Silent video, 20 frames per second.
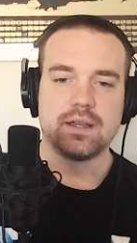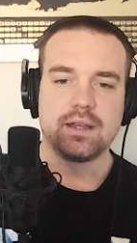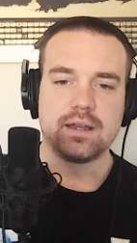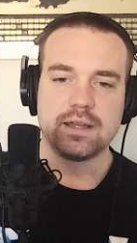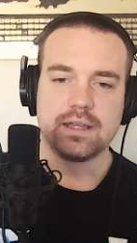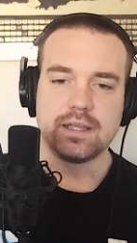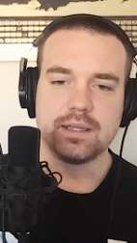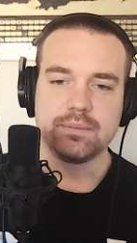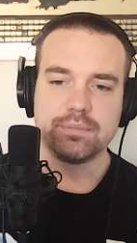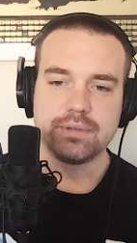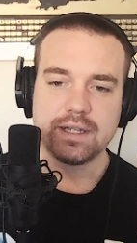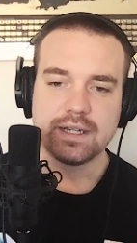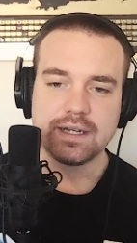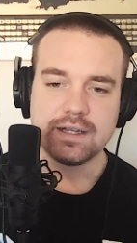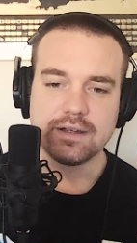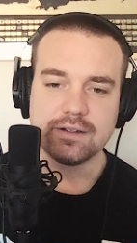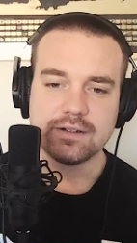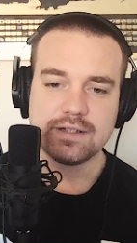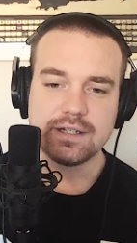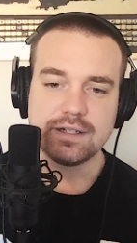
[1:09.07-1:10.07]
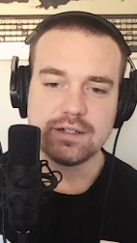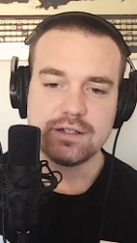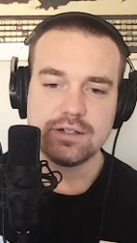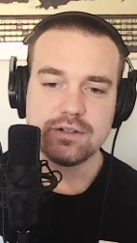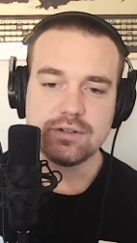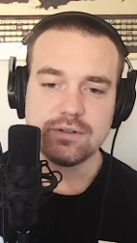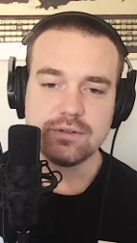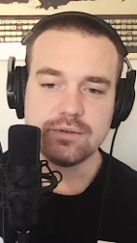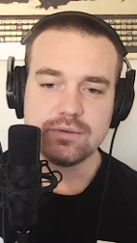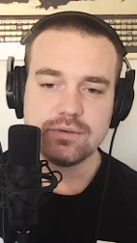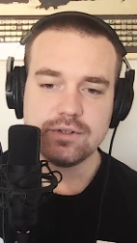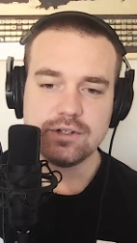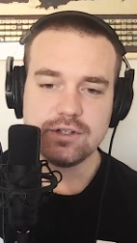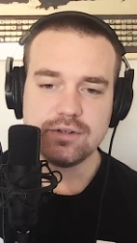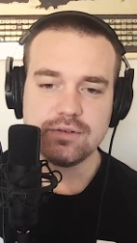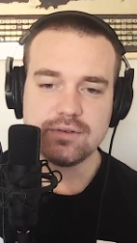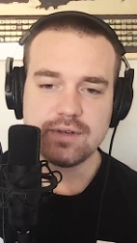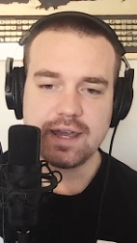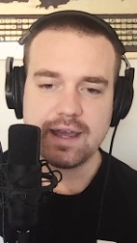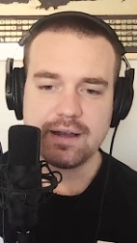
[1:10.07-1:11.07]
He pled guilty to
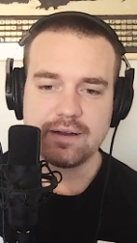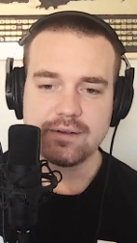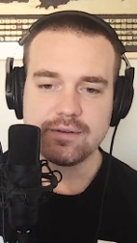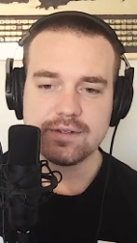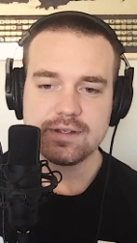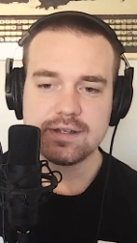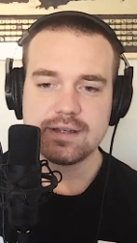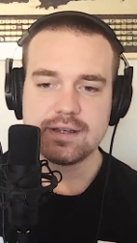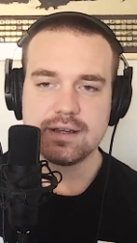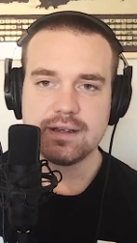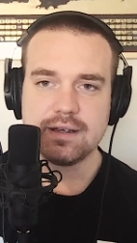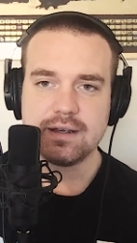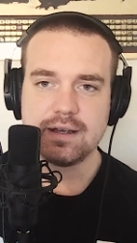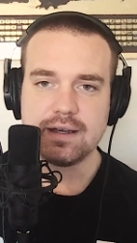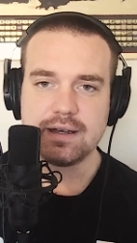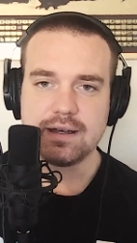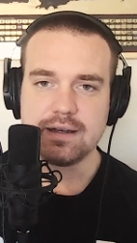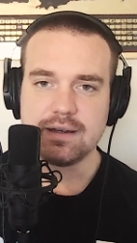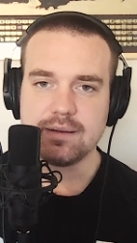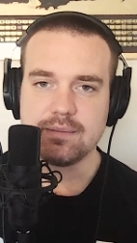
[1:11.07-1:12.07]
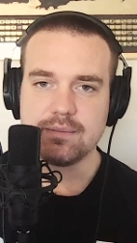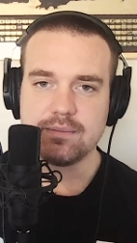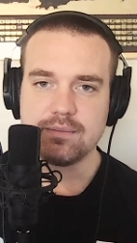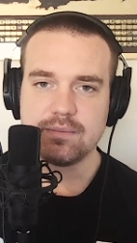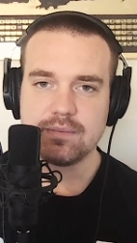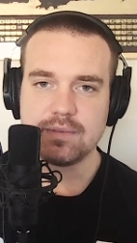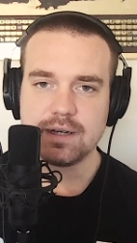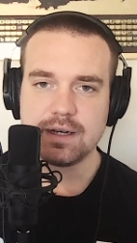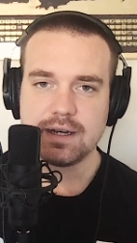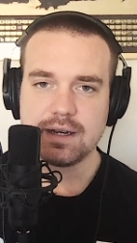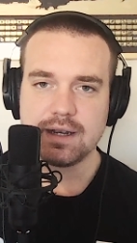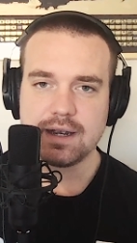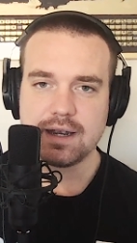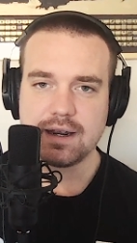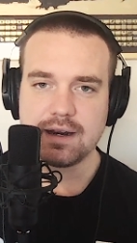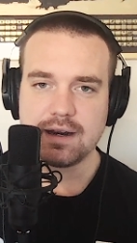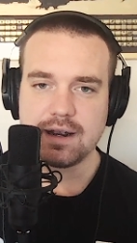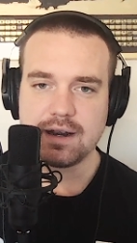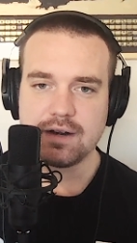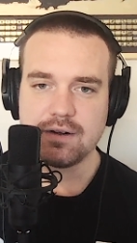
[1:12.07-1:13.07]
2 counts.
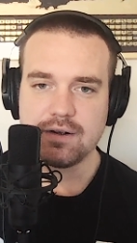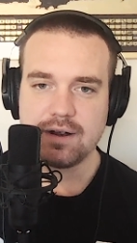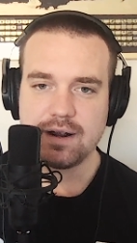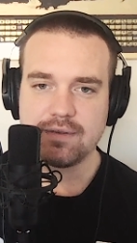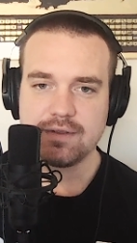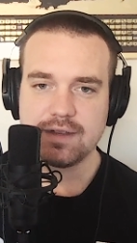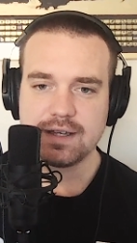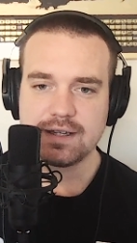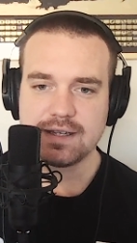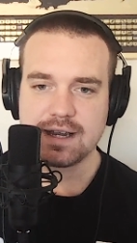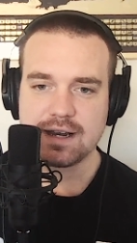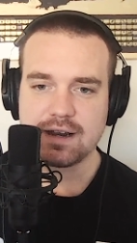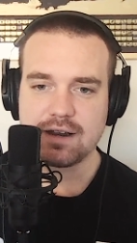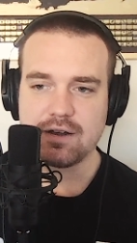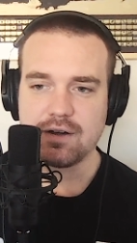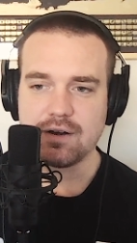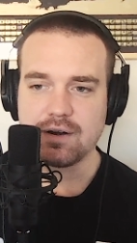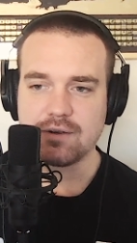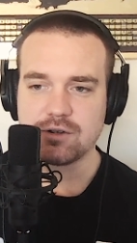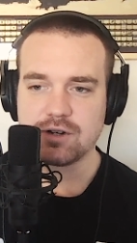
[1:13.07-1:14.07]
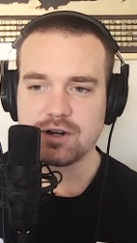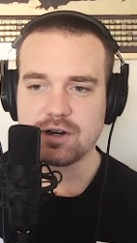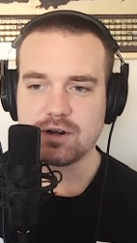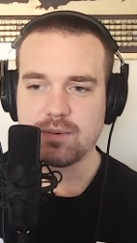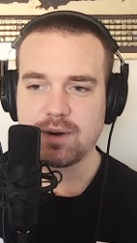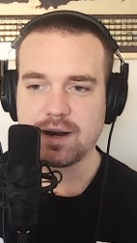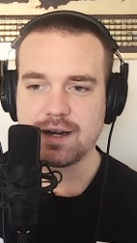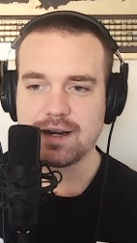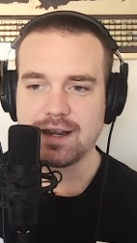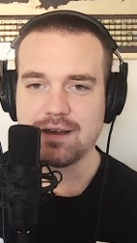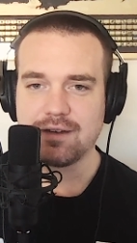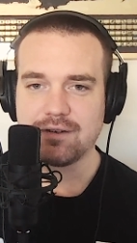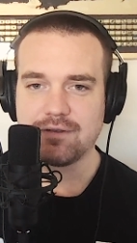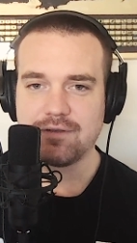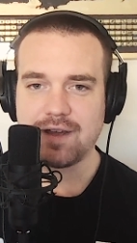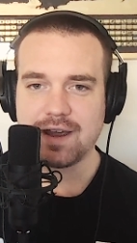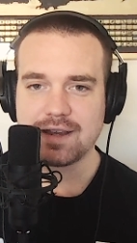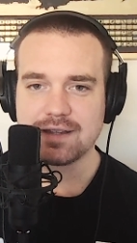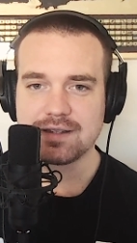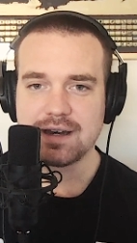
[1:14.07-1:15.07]
I don't have the exact code. I was trying to write down
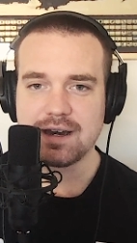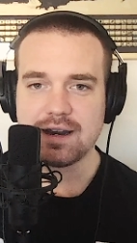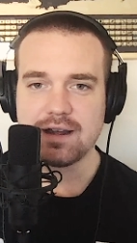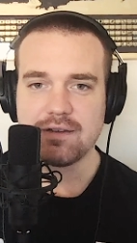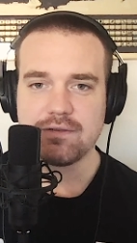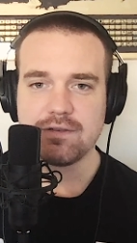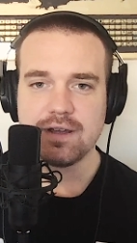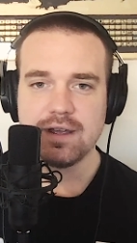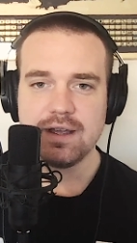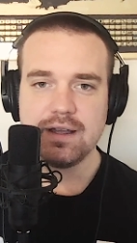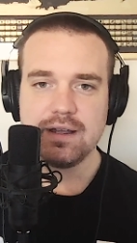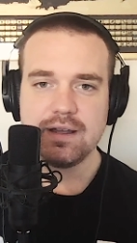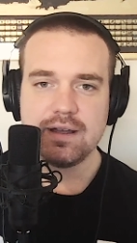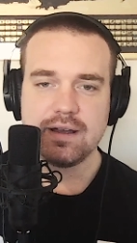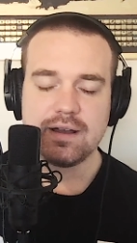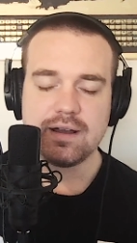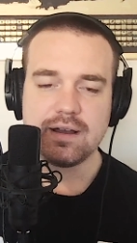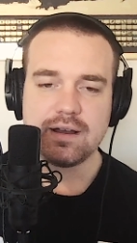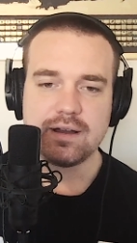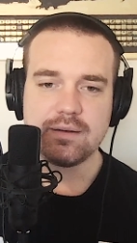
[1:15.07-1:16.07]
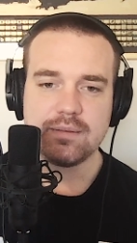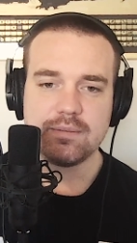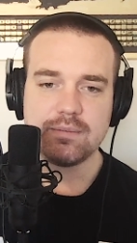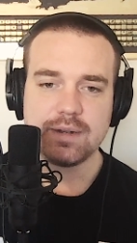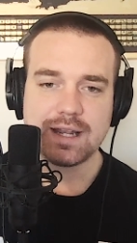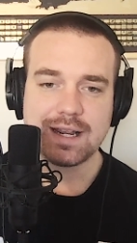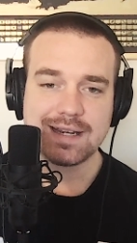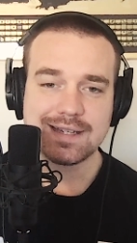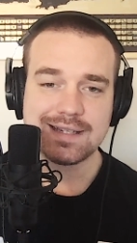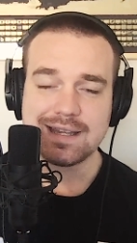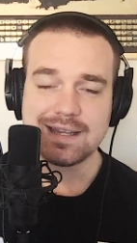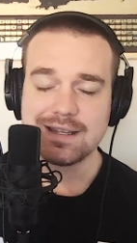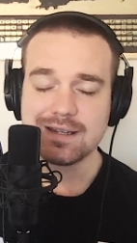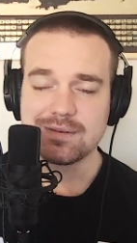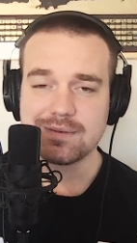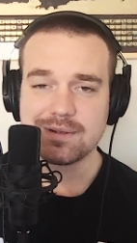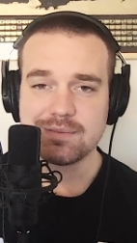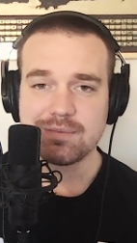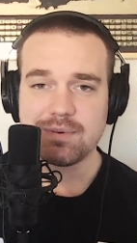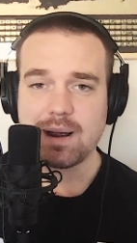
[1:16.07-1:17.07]
fast enough. But like I said,
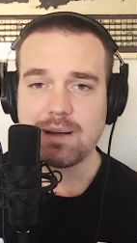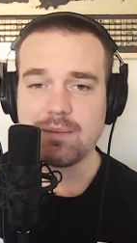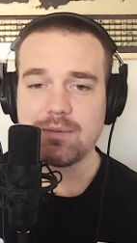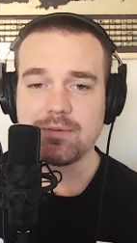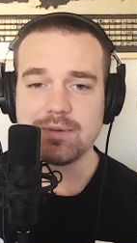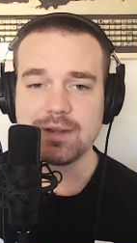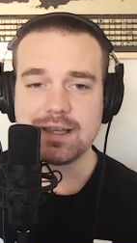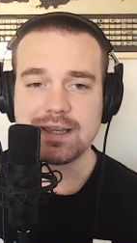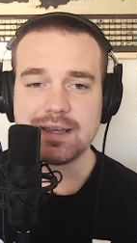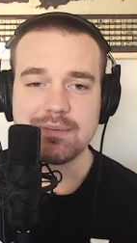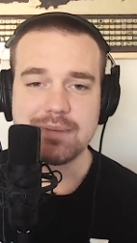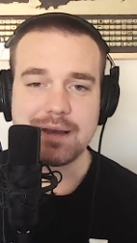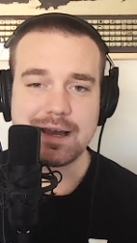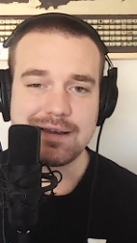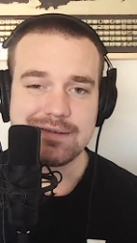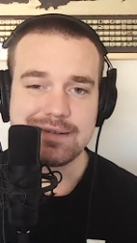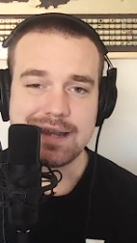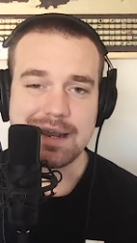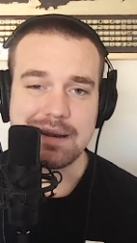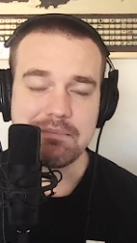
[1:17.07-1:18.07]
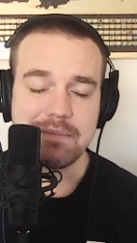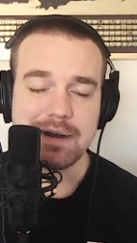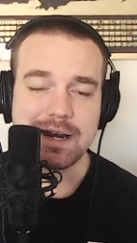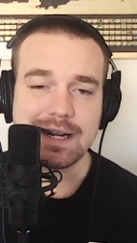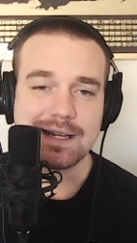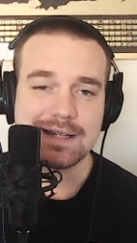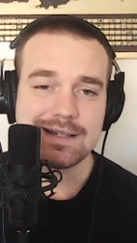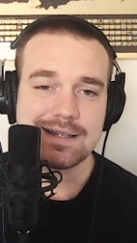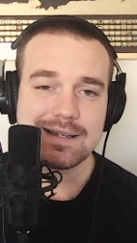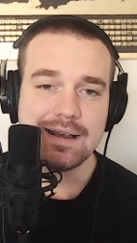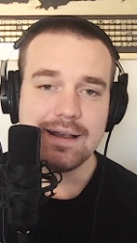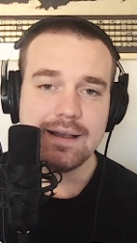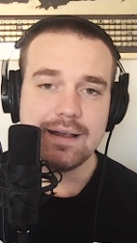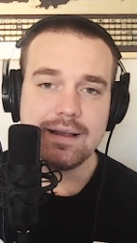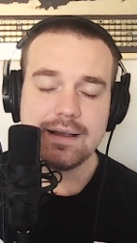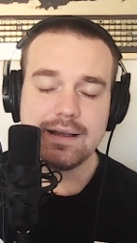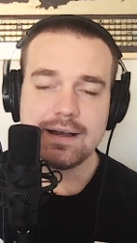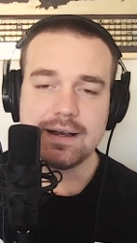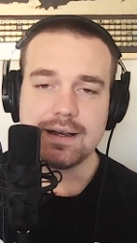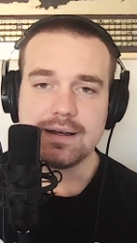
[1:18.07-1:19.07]
this was probably about 10 minutes,
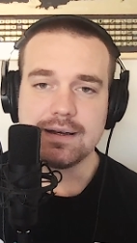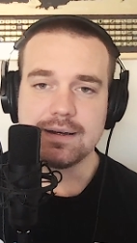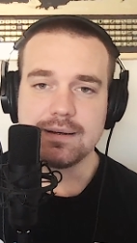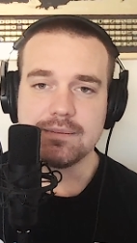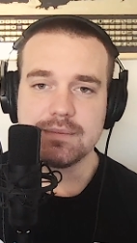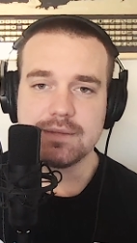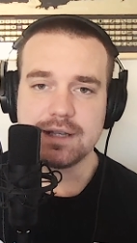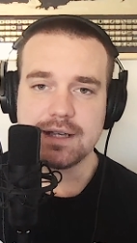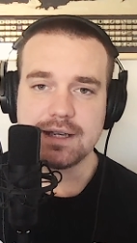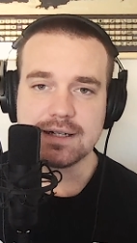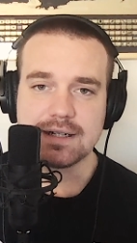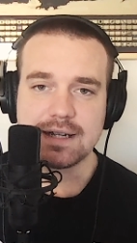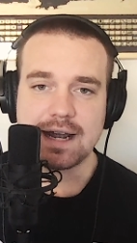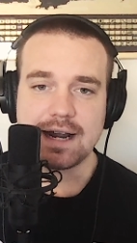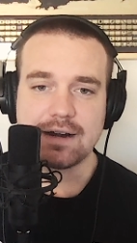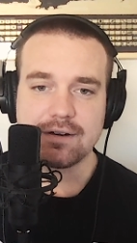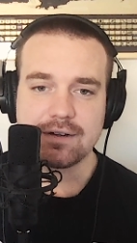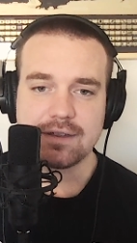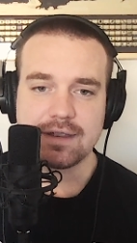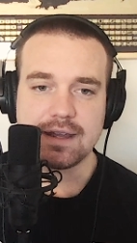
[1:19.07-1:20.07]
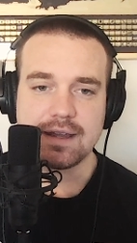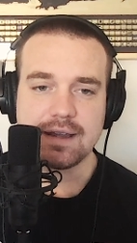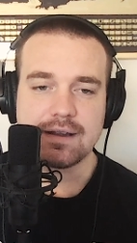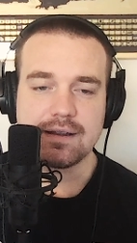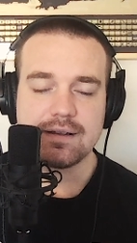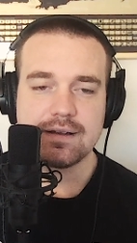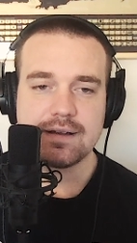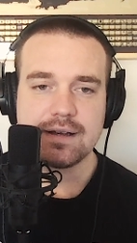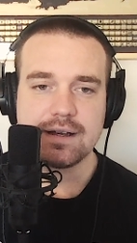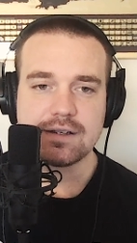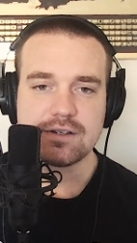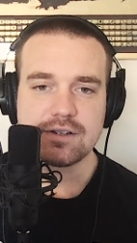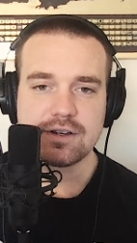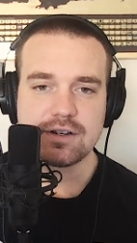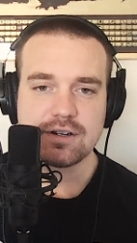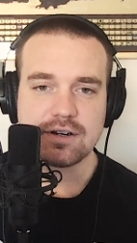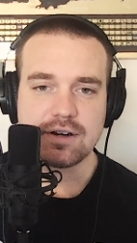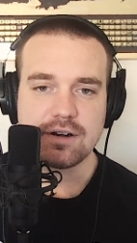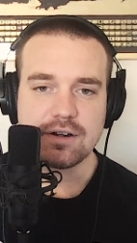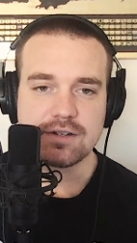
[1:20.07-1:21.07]
the entire thing. So I
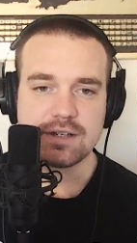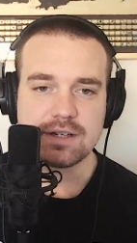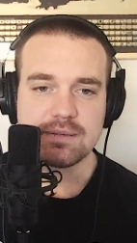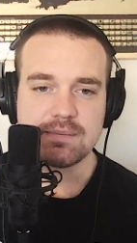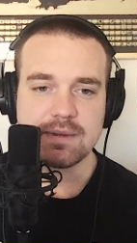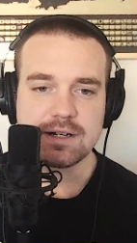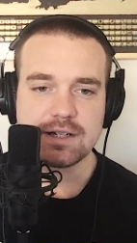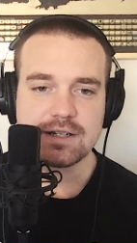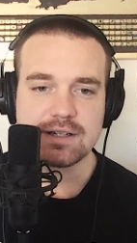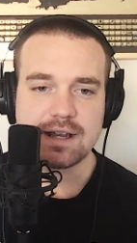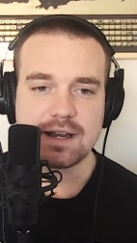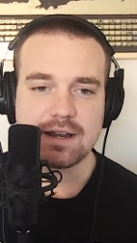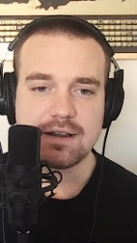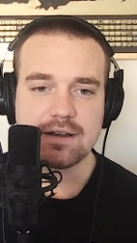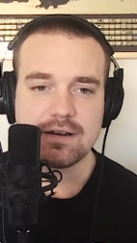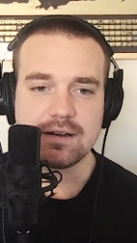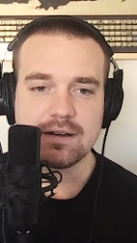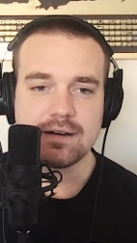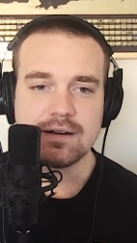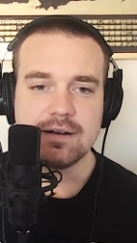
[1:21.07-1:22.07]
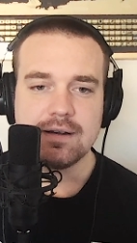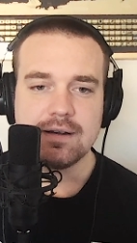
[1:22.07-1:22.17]
took notes as much as I could.